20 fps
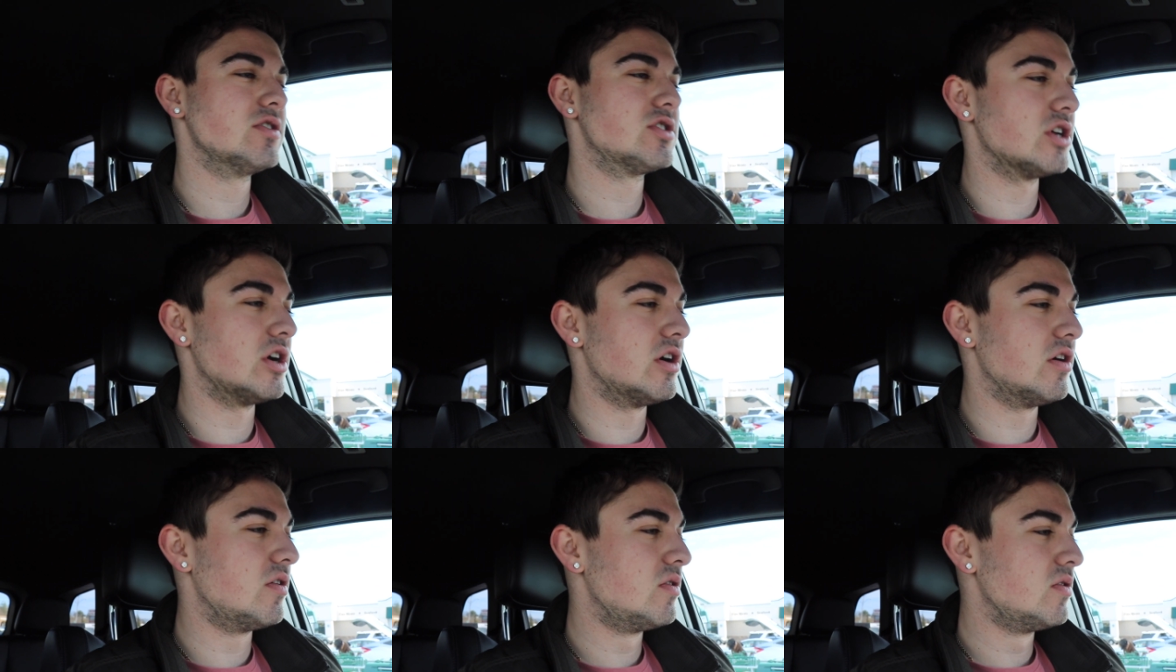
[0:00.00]

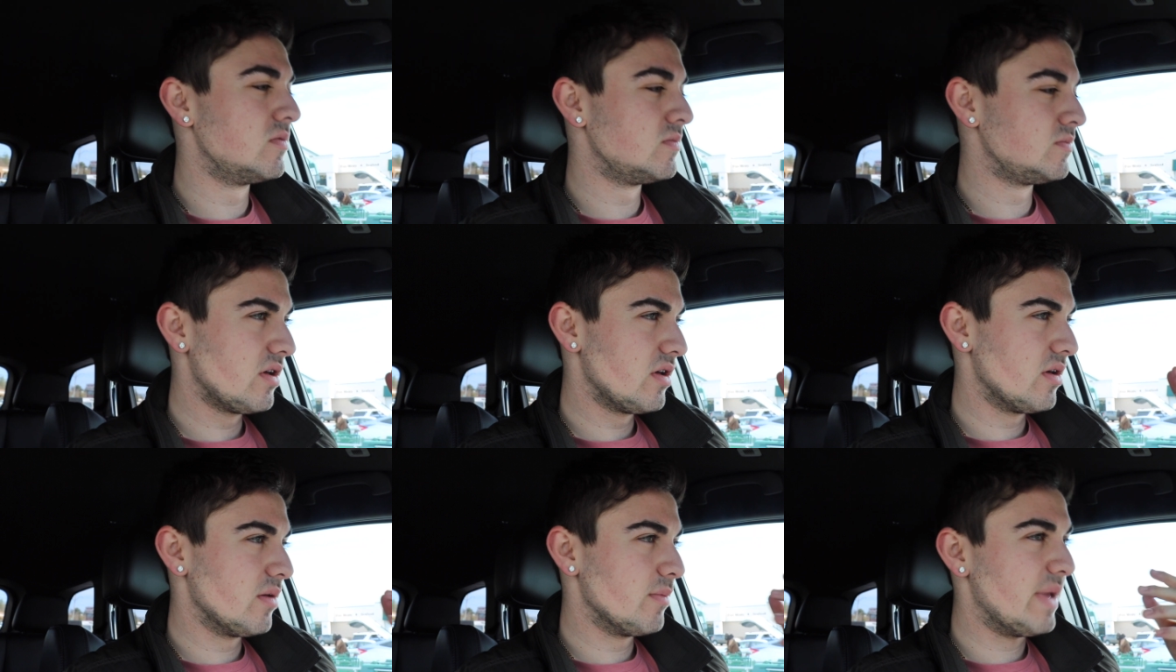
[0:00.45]
So,
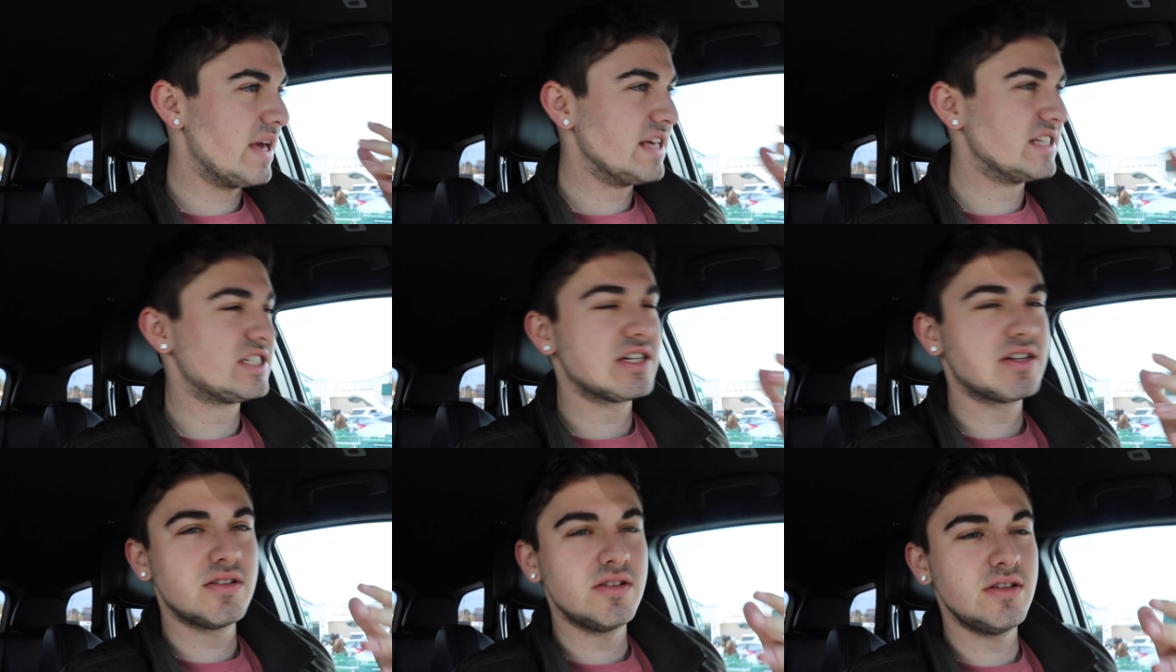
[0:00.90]

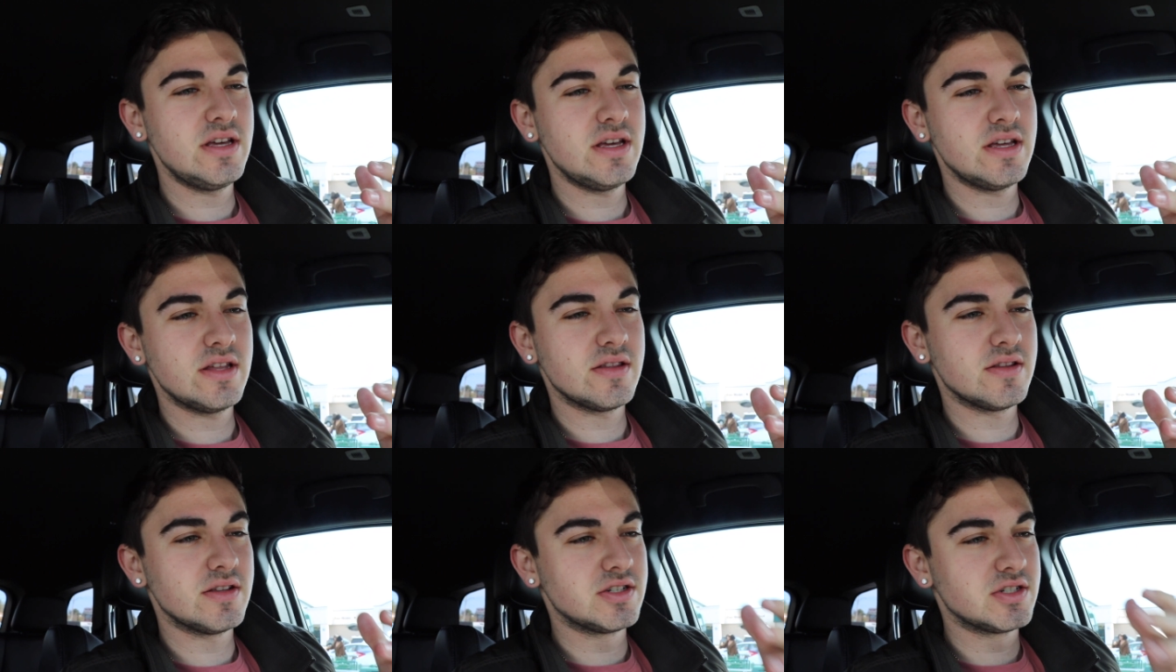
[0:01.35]

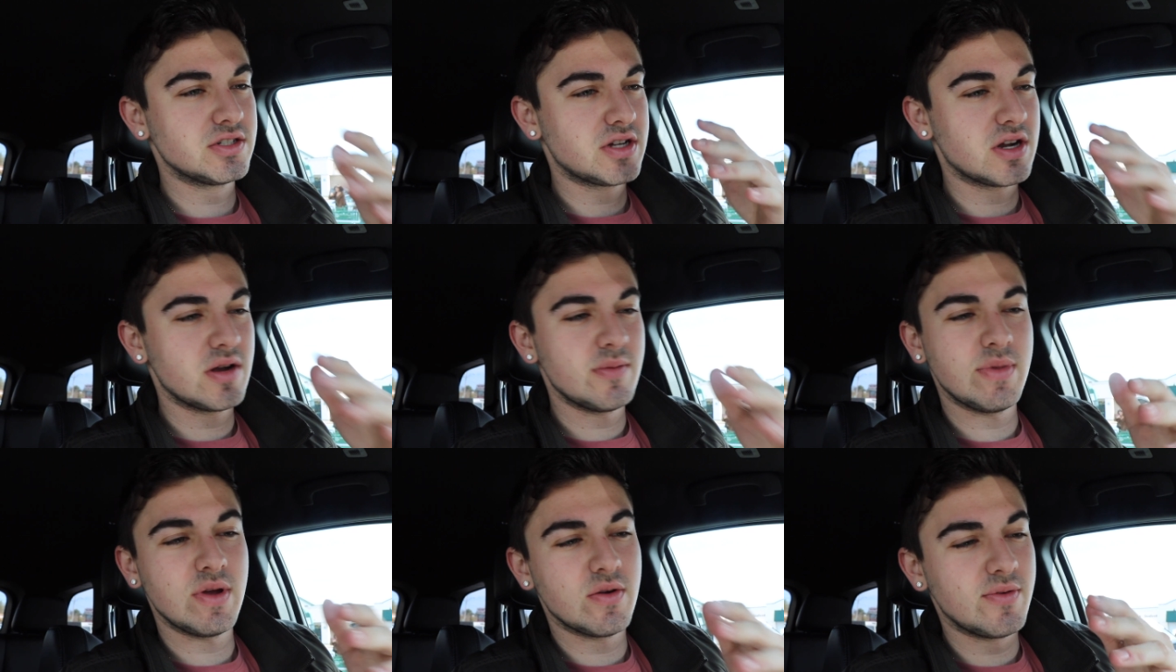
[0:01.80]
basically, this is
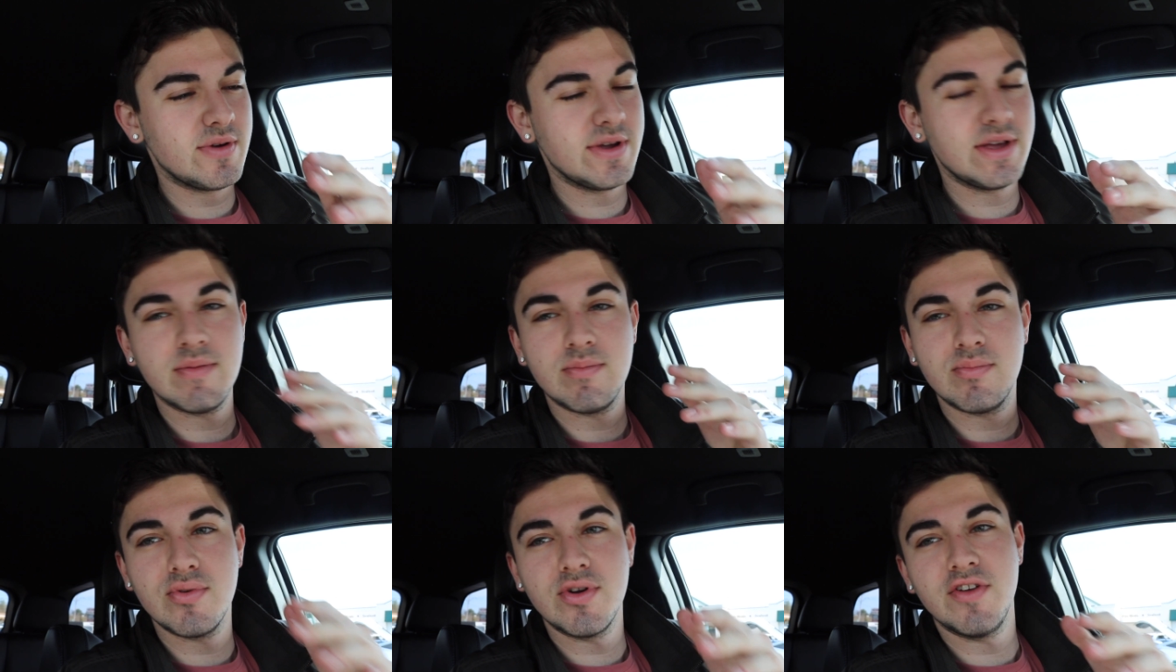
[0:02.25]
going to be a
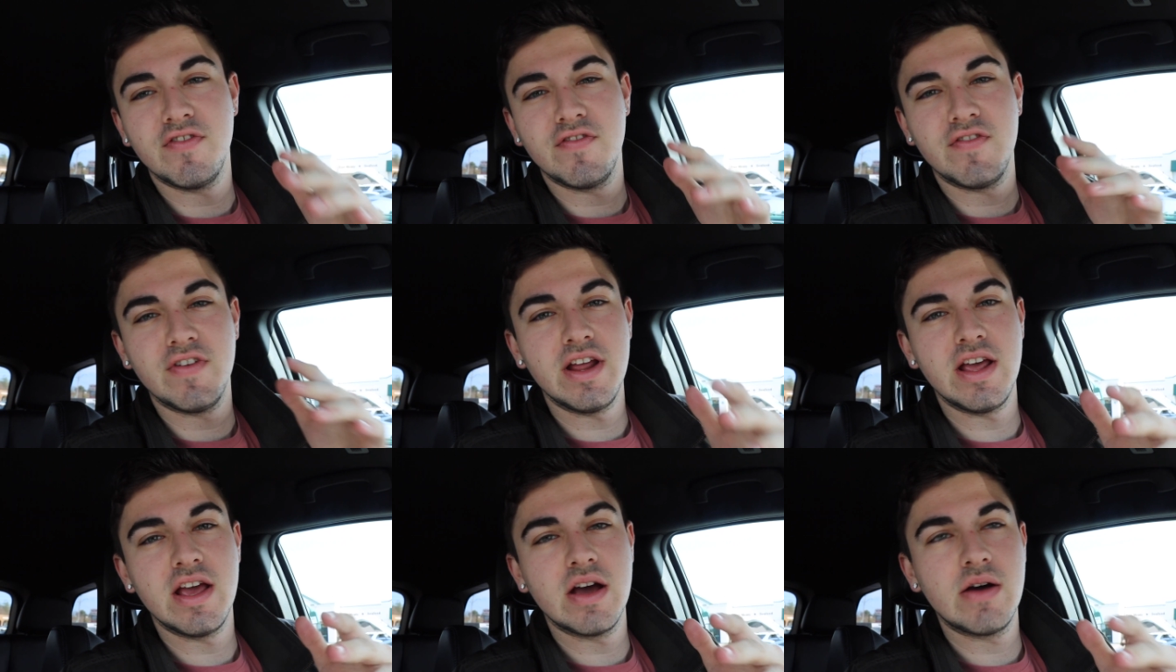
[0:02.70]
really brief
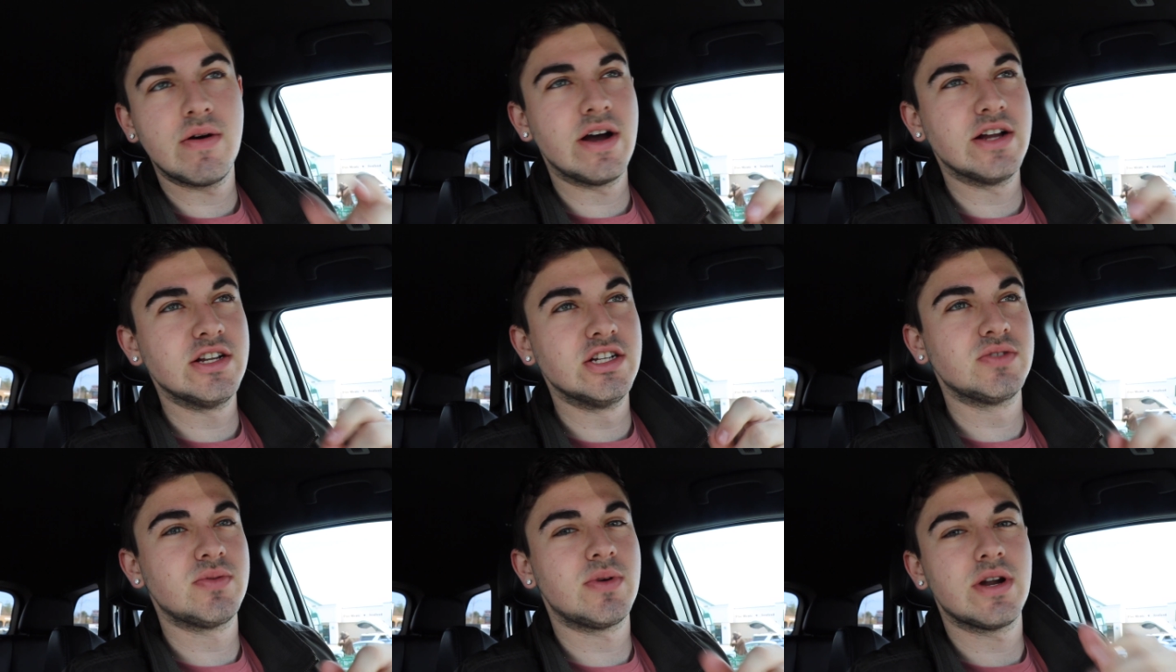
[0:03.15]
video.
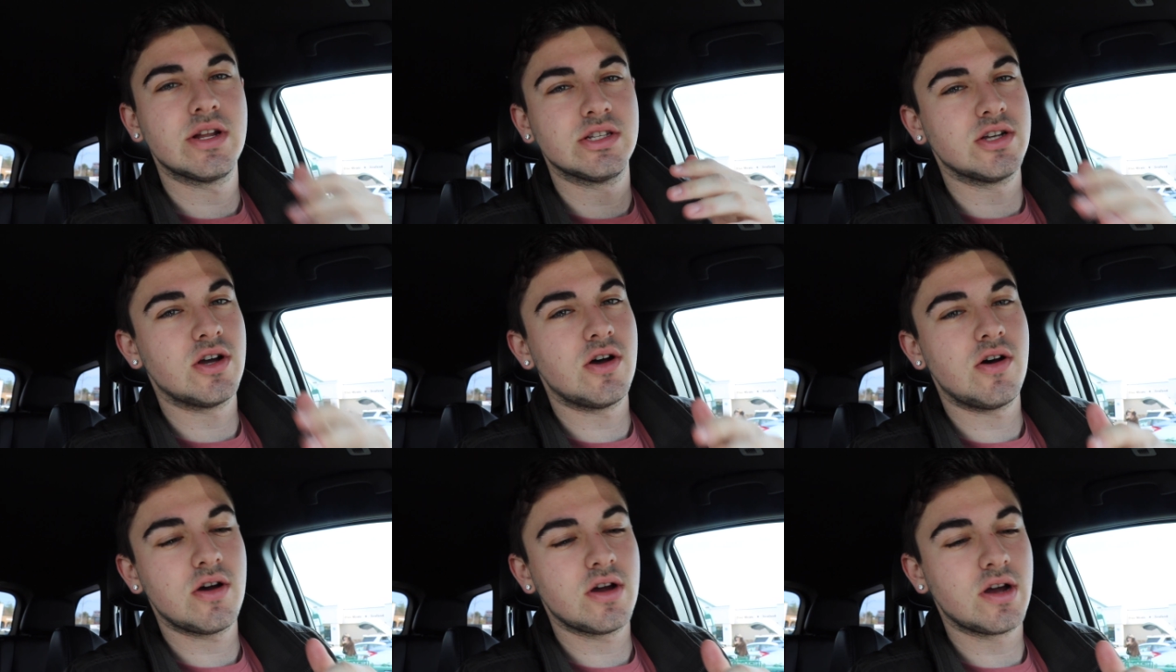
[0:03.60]
I just want
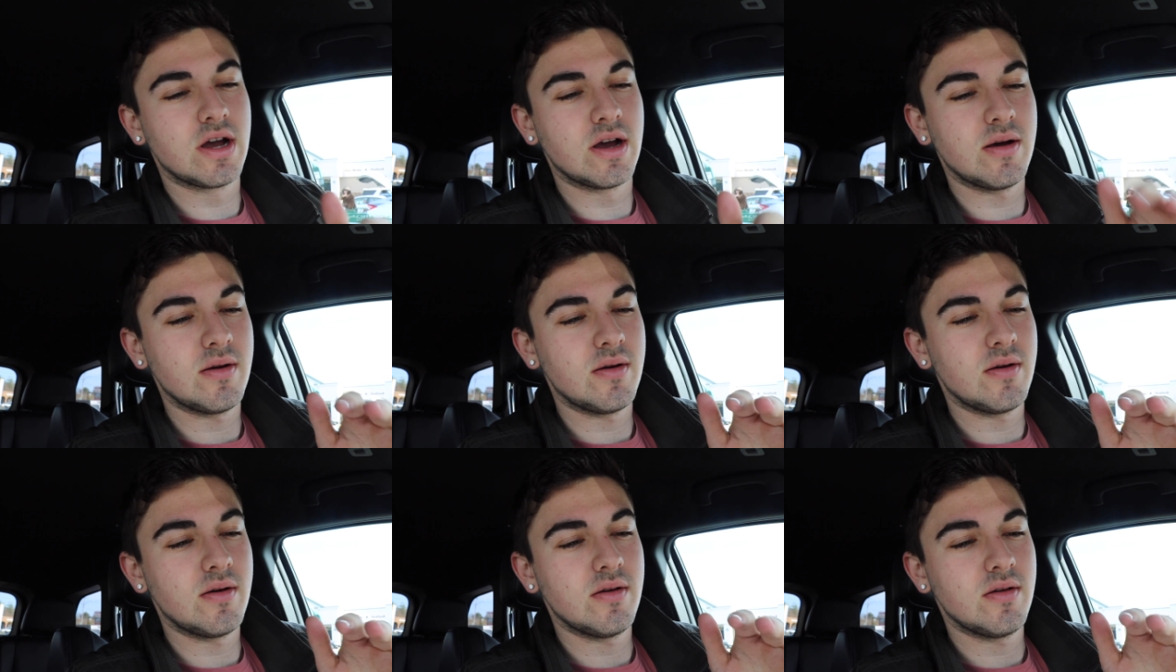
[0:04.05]
to talk
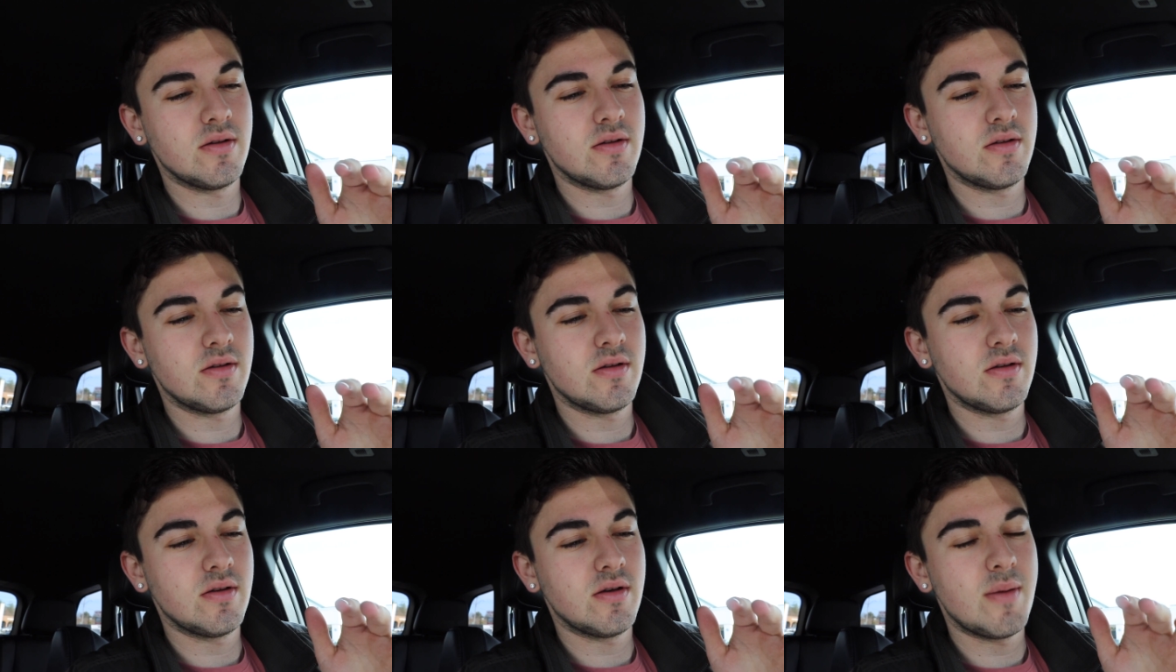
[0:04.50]

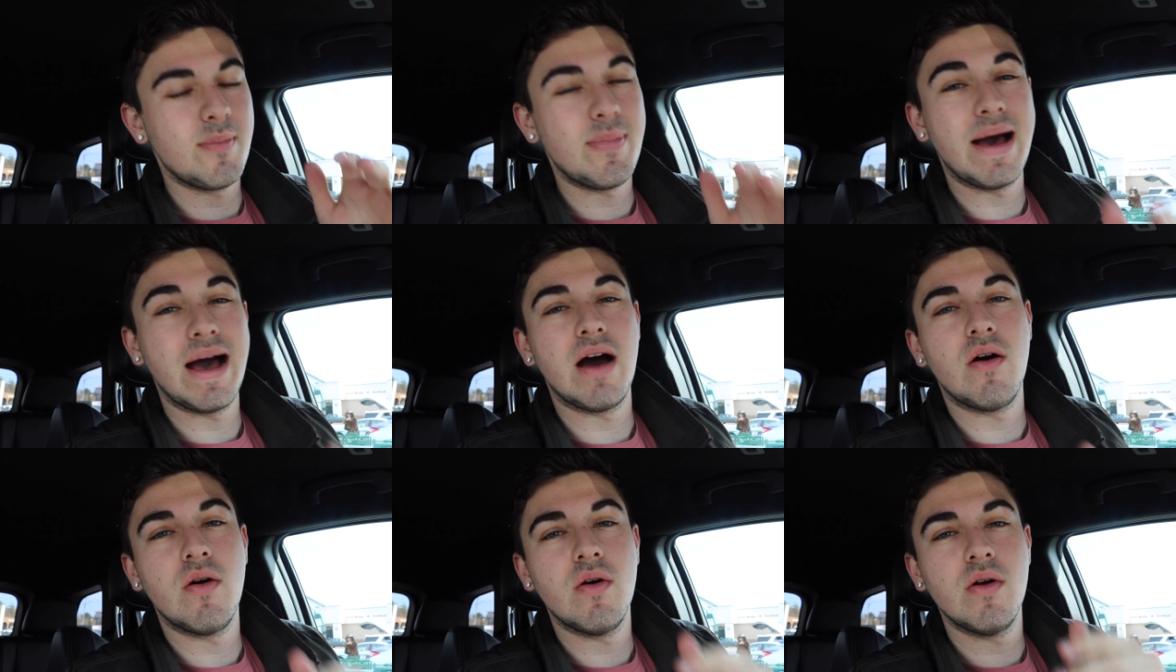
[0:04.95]

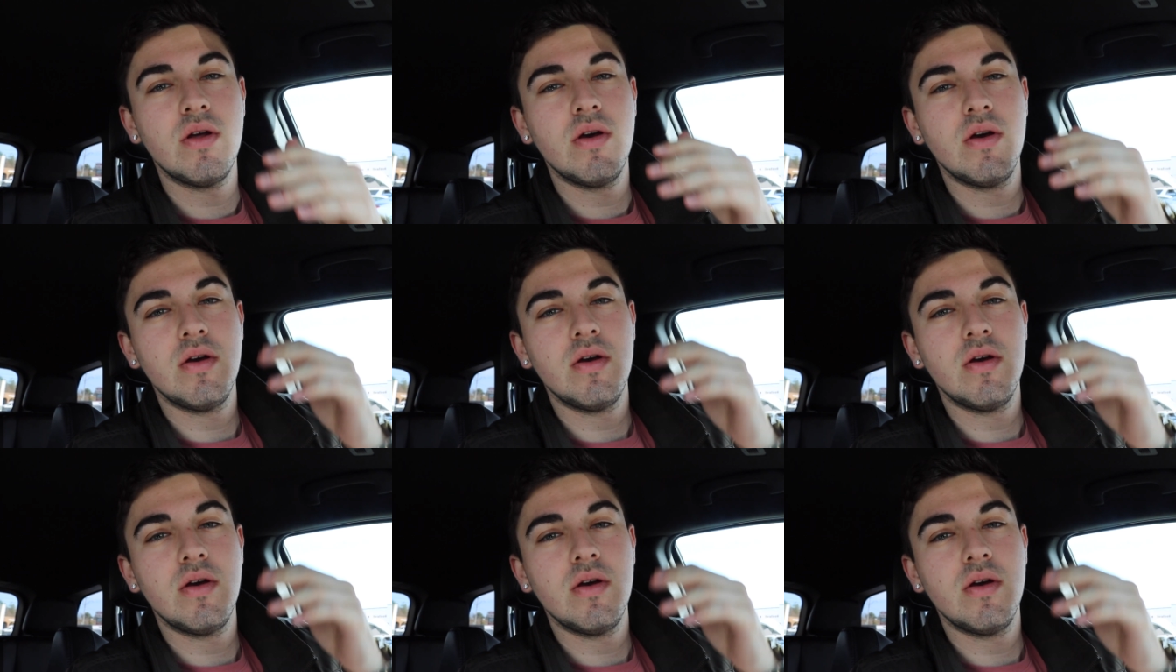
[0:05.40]
about